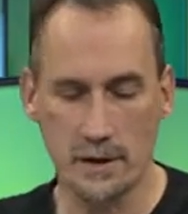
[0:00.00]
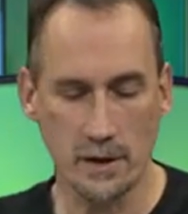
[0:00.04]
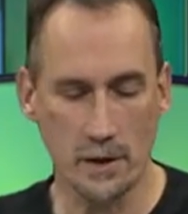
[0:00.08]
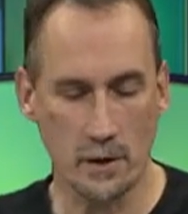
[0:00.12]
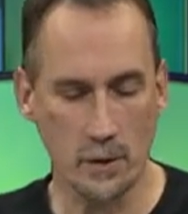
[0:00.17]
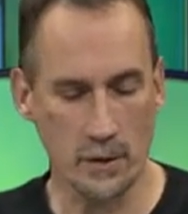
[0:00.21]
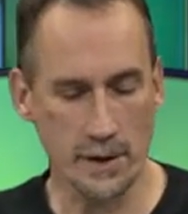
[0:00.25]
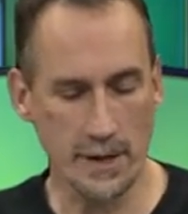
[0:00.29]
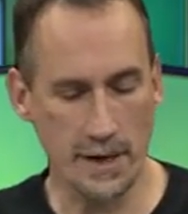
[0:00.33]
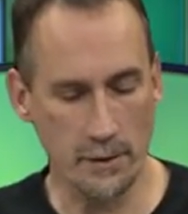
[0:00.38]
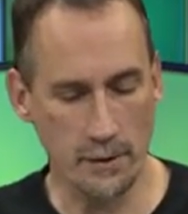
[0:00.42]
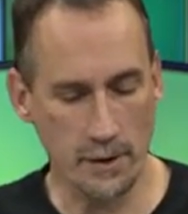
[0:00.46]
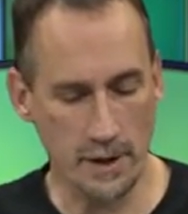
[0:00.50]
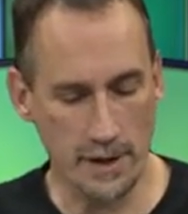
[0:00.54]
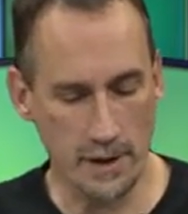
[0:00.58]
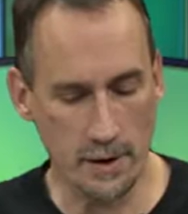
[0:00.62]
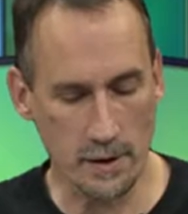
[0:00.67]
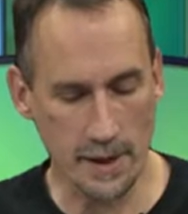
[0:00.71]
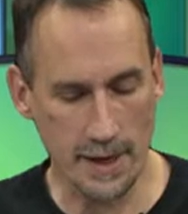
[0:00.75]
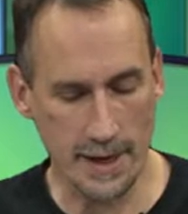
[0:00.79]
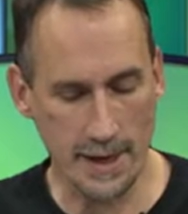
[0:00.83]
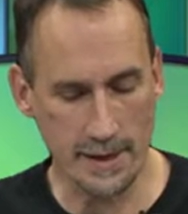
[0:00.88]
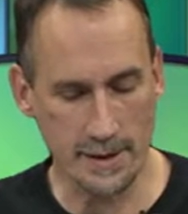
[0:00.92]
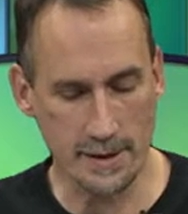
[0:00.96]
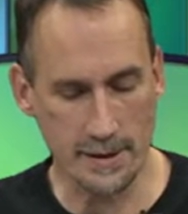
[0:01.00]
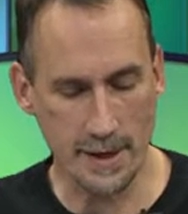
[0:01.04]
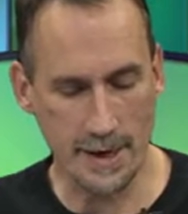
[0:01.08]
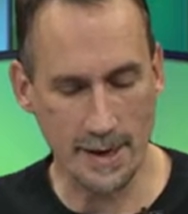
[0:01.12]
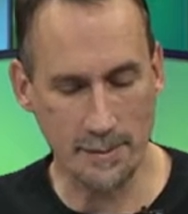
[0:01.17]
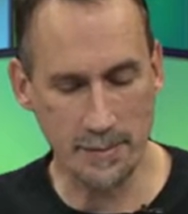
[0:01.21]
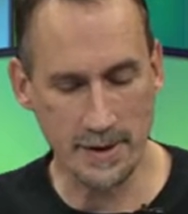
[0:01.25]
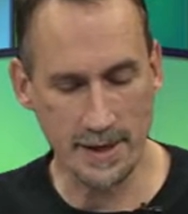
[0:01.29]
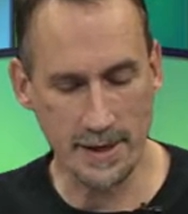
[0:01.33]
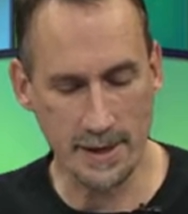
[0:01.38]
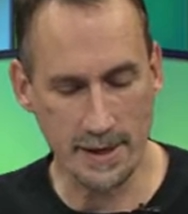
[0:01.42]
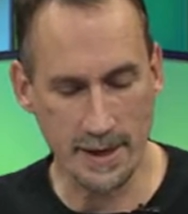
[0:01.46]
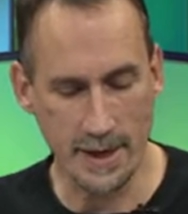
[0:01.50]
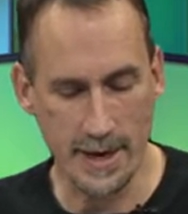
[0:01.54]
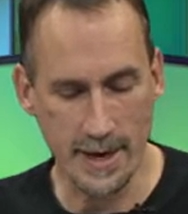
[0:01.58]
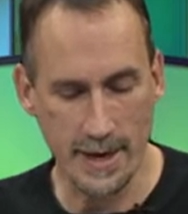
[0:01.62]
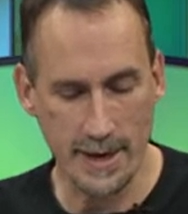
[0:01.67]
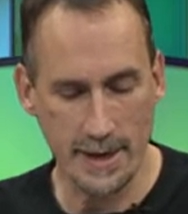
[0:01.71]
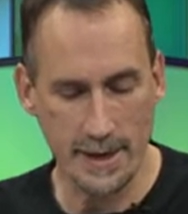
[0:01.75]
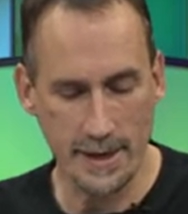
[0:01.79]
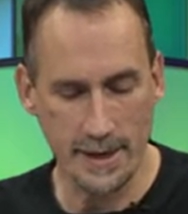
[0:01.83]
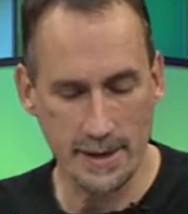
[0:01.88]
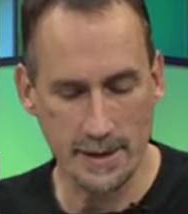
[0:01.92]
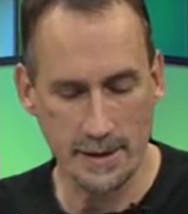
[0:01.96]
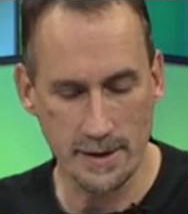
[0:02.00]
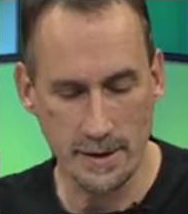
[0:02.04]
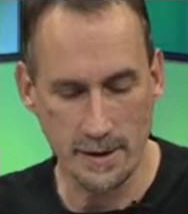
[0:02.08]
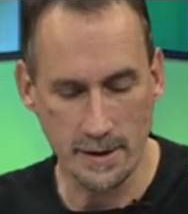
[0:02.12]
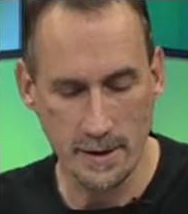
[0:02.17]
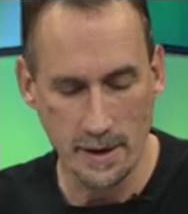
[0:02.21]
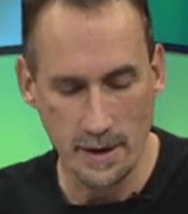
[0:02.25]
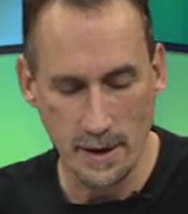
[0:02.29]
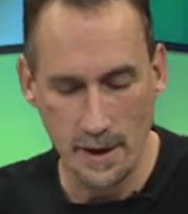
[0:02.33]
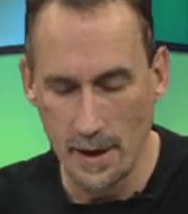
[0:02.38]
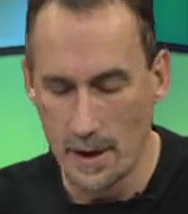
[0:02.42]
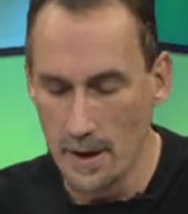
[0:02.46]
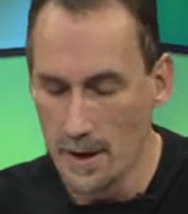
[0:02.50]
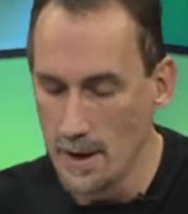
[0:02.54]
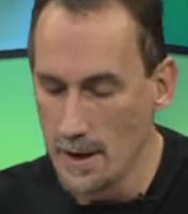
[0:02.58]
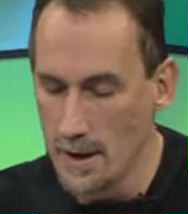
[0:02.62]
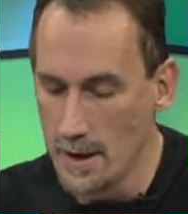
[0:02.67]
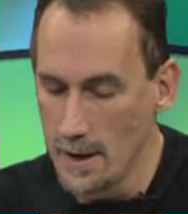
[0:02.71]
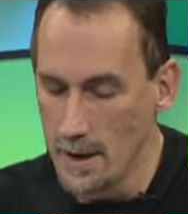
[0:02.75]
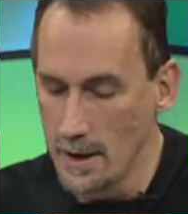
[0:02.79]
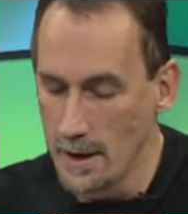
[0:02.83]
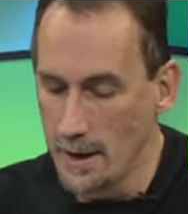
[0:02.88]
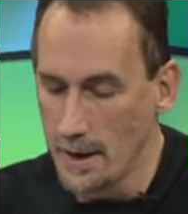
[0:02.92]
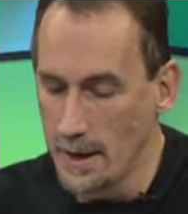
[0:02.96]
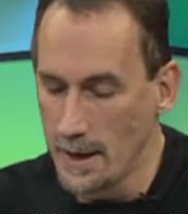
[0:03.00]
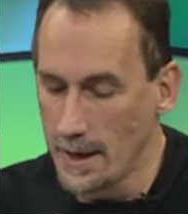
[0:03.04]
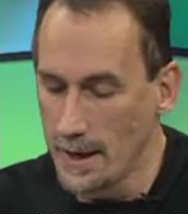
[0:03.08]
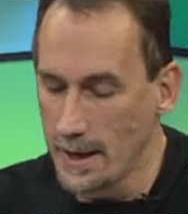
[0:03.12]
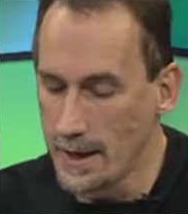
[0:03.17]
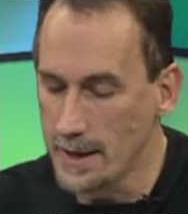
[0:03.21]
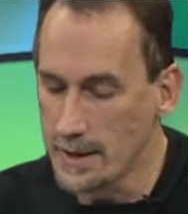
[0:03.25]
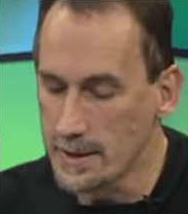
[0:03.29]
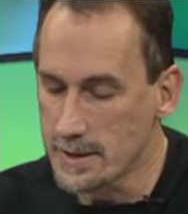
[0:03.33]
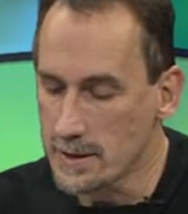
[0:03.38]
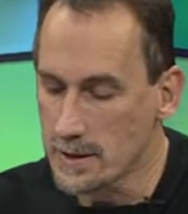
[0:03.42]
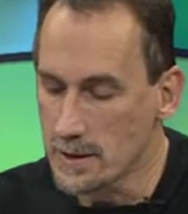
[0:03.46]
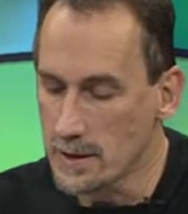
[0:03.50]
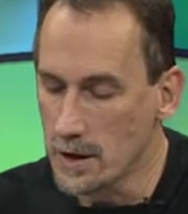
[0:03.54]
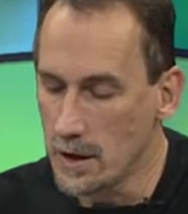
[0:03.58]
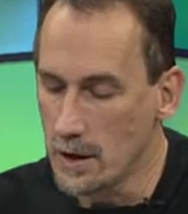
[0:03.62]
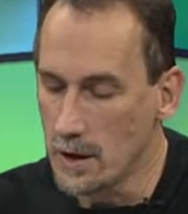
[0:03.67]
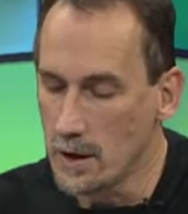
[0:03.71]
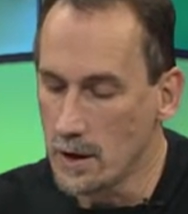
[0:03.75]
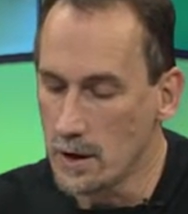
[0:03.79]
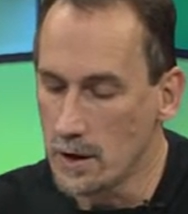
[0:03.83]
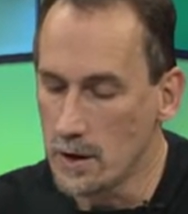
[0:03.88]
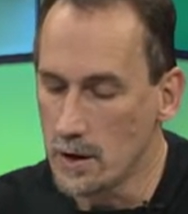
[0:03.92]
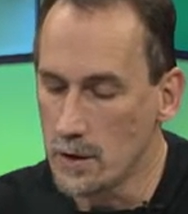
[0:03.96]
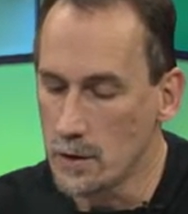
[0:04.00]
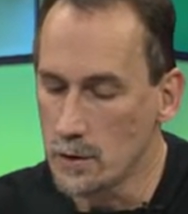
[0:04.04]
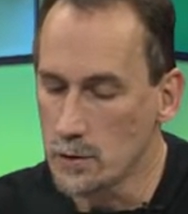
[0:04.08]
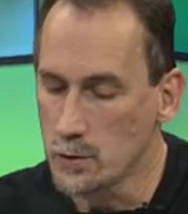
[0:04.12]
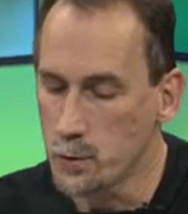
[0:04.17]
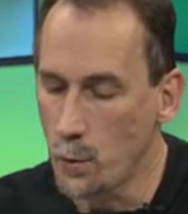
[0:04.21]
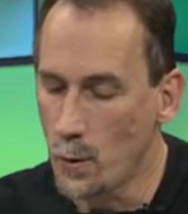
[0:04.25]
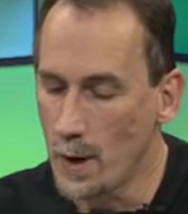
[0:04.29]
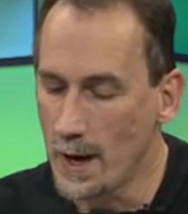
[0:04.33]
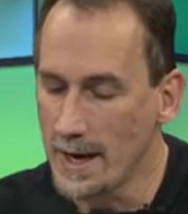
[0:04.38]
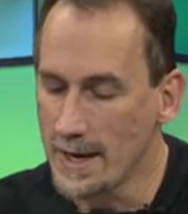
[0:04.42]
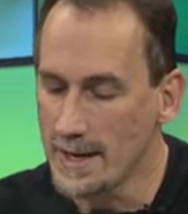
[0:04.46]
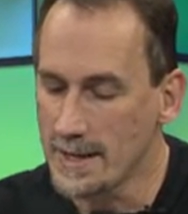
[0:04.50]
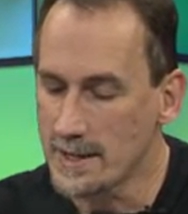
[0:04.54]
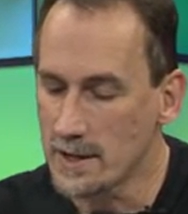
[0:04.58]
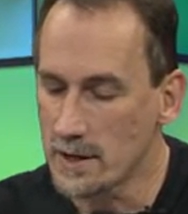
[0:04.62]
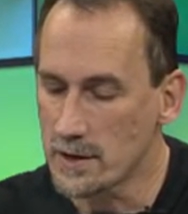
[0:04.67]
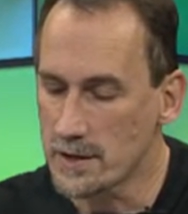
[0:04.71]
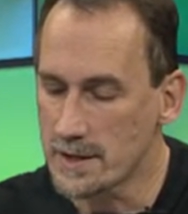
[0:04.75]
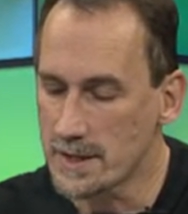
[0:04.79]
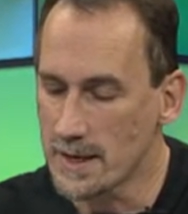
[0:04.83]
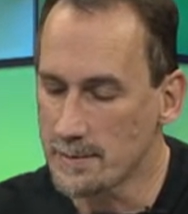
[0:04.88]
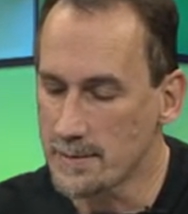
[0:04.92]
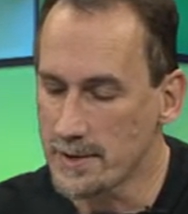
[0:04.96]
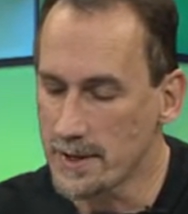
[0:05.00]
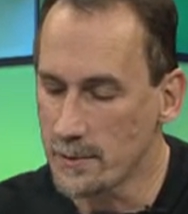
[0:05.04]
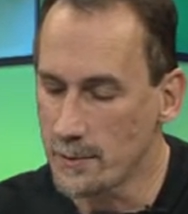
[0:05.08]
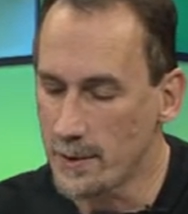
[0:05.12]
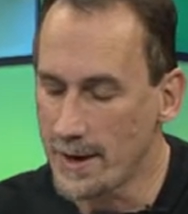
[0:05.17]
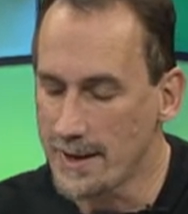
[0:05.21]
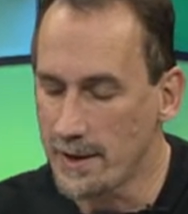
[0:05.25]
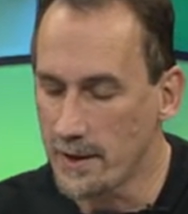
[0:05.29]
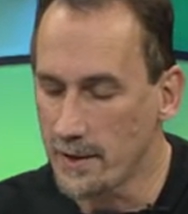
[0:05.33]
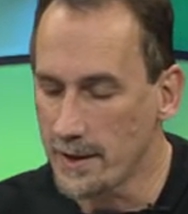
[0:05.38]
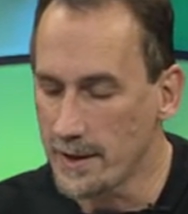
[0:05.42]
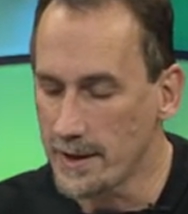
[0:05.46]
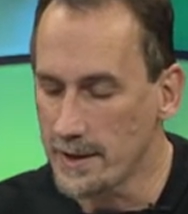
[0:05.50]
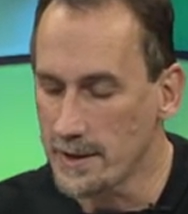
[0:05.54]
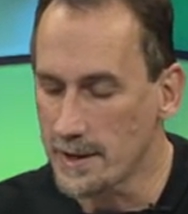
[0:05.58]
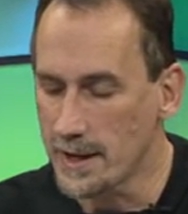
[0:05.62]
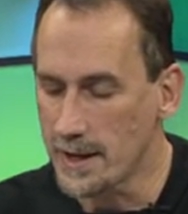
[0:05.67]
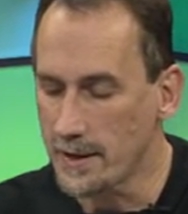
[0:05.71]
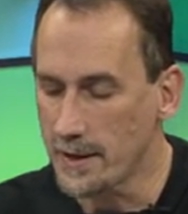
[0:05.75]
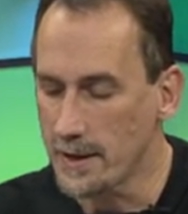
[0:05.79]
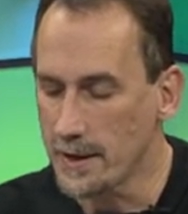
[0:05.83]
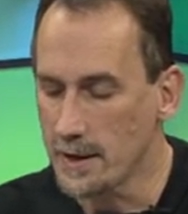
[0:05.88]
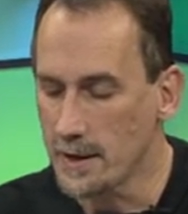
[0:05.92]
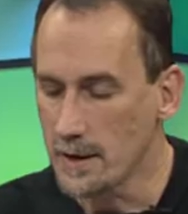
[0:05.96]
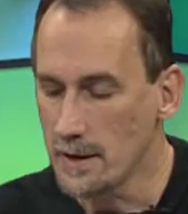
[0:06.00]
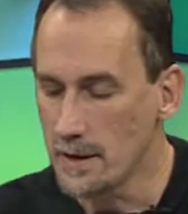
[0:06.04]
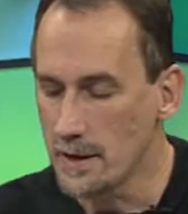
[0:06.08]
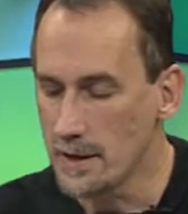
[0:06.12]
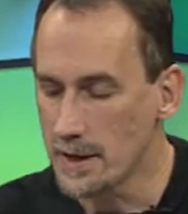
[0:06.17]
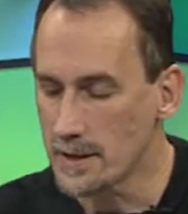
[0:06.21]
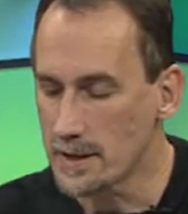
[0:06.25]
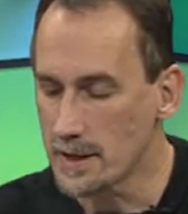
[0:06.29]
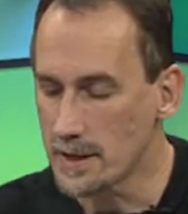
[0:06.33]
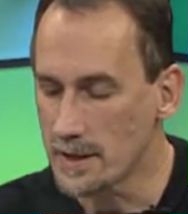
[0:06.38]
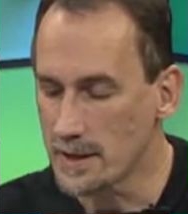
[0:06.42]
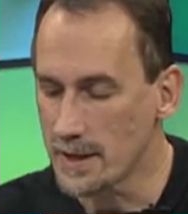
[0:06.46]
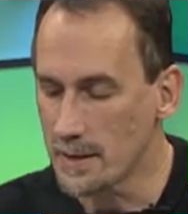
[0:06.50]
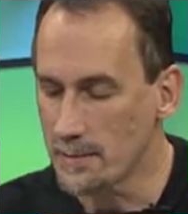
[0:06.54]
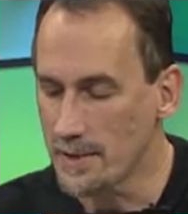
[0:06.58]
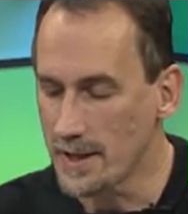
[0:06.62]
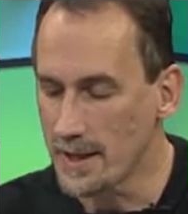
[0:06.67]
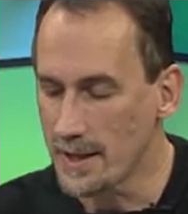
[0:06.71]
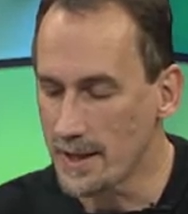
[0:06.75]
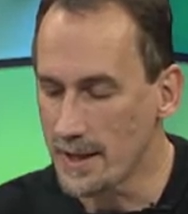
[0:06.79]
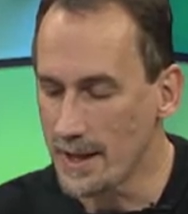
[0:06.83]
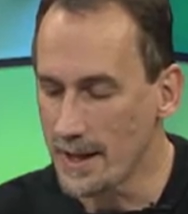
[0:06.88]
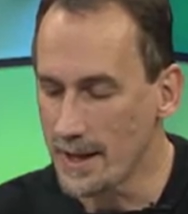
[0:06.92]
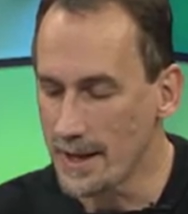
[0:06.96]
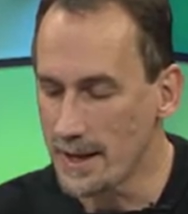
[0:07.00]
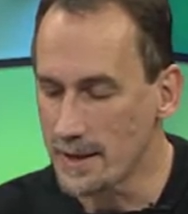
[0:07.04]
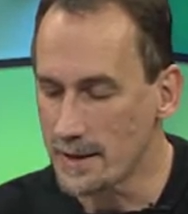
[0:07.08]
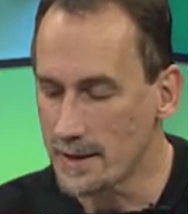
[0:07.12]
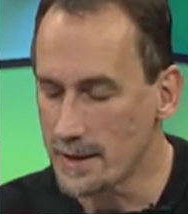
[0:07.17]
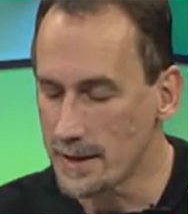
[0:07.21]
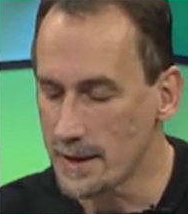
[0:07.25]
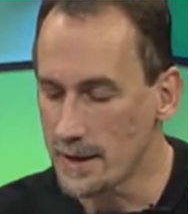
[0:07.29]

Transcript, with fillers: so now we're on our last topic, and it's called "Why Is There Something Rather Than Nothing." This is something that